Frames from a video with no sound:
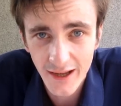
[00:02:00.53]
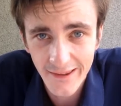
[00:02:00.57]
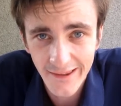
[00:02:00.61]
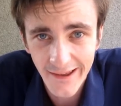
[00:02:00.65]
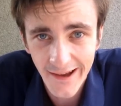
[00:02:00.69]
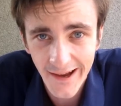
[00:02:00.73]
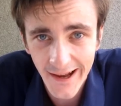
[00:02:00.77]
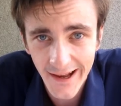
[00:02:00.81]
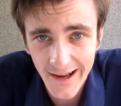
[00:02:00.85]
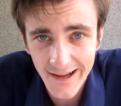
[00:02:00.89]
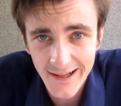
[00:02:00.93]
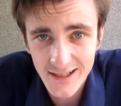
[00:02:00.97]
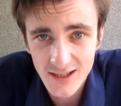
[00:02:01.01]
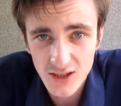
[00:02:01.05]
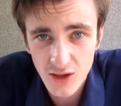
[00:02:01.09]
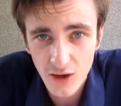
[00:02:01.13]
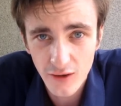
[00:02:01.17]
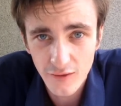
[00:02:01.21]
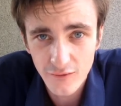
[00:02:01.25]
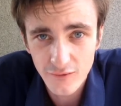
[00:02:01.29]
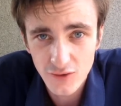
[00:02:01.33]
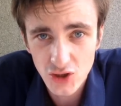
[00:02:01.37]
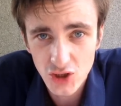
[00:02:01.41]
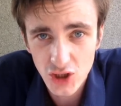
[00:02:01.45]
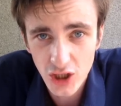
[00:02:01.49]
at the hands
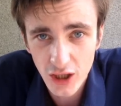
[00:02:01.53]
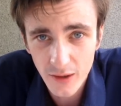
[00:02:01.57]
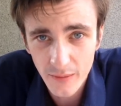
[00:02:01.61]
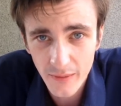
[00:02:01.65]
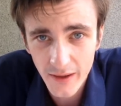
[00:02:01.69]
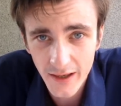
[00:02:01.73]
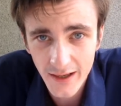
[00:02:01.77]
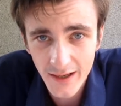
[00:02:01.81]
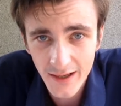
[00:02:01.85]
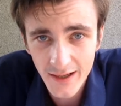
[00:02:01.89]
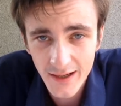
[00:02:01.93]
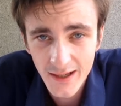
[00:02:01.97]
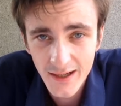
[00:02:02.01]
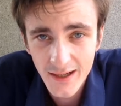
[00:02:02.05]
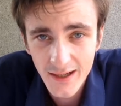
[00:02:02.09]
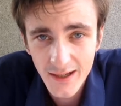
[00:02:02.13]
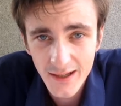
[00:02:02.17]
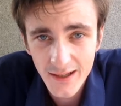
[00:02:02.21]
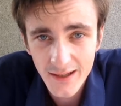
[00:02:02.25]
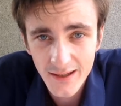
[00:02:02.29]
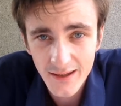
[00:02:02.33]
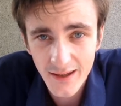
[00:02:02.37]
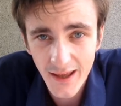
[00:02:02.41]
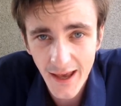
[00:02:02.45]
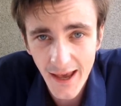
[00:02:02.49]
of Germany,
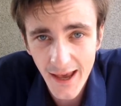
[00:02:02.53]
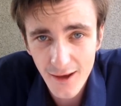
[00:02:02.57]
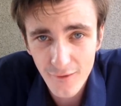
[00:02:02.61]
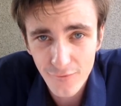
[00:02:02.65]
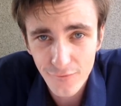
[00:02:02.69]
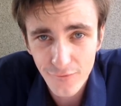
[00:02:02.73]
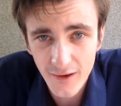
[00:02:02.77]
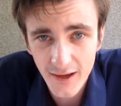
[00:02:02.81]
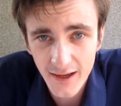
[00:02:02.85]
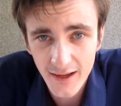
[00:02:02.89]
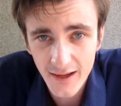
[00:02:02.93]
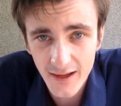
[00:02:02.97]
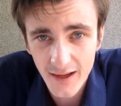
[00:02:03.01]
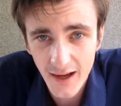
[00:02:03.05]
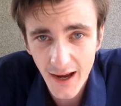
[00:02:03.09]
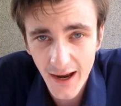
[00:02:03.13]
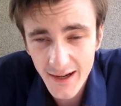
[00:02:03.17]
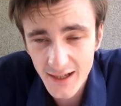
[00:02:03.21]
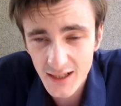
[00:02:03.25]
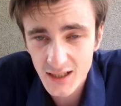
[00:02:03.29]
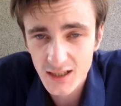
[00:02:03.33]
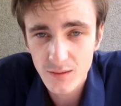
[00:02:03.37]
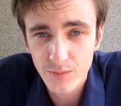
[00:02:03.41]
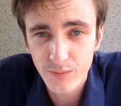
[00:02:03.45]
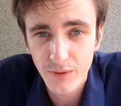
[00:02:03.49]
the FA
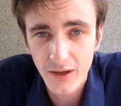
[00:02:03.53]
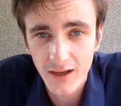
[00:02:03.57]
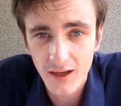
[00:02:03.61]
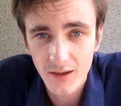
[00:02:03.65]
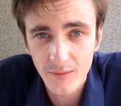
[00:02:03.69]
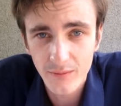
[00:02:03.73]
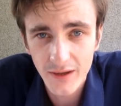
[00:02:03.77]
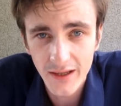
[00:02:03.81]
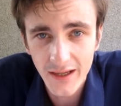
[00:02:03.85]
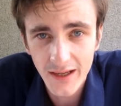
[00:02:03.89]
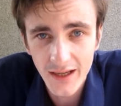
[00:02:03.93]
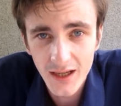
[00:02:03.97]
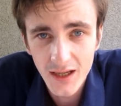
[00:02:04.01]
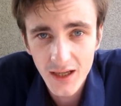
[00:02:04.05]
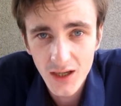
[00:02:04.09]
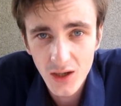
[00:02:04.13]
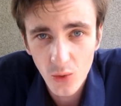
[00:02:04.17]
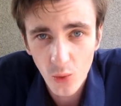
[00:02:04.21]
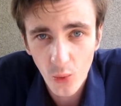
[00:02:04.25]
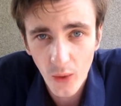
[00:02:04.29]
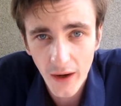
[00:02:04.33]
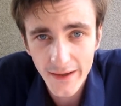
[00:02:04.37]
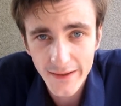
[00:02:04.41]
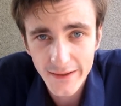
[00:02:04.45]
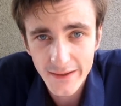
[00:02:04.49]
inexplicably
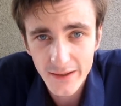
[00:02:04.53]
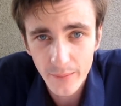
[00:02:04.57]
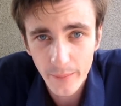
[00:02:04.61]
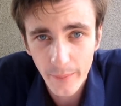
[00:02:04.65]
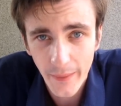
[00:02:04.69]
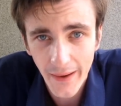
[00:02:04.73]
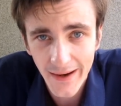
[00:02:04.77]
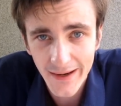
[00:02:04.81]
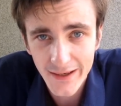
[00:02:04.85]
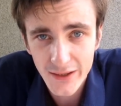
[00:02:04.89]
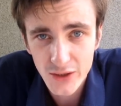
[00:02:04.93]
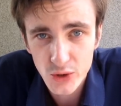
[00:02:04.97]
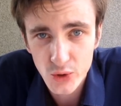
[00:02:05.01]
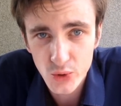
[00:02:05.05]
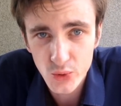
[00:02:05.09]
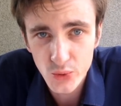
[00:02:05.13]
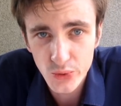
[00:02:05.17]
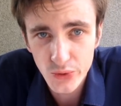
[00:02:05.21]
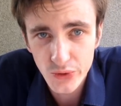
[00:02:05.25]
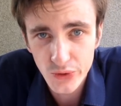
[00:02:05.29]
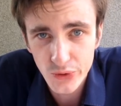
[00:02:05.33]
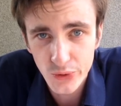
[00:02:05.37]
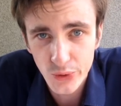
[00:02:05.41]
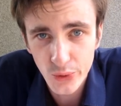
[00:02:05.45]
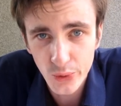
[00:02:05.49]
went back to
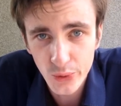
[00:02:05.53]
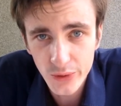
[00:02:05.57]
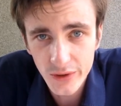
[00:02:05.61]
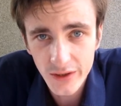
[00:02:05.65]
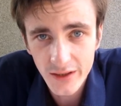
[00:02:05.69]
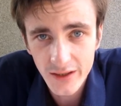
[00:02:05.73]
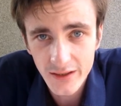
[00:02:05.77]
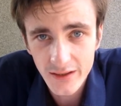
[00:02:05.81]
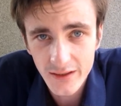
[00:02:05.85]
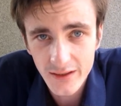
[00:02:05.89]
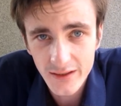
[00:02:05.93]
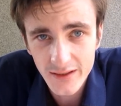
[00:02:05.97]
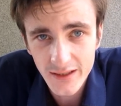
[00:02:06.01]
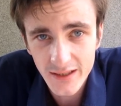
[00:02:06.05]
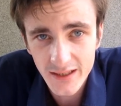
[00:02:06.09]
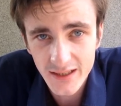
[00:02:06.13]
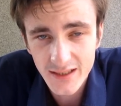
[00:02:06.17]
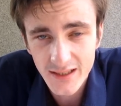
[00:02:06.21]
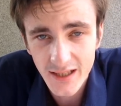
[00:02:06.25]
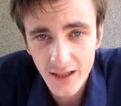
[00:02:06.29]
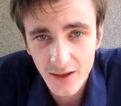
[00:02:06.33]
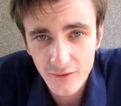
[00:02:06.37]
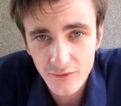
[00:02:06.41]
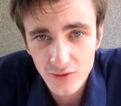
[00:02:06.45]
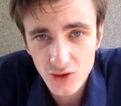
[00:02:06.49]
Dunga
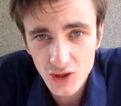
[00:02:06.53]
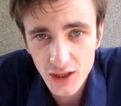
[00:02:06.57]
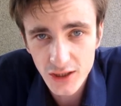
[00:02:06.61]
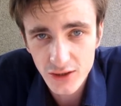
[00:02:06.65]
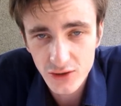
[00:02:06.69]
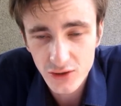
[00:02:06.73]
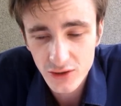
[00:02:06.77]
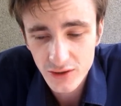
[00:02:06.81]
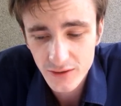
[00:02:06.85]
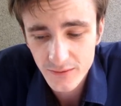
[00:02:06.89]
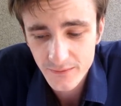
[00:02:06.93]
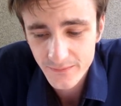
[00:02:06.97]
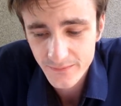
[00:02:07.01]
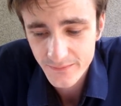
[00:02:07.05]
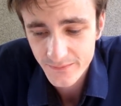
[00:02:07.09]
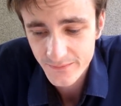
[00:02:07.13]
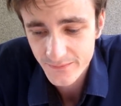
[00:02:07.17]
instead of Tite.